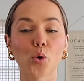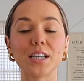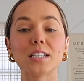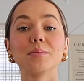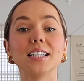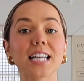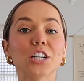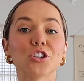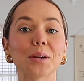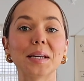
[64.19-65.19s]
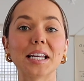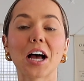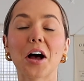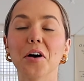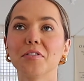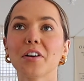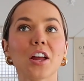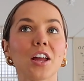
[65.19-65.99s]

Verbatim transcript: going to be daydreaming of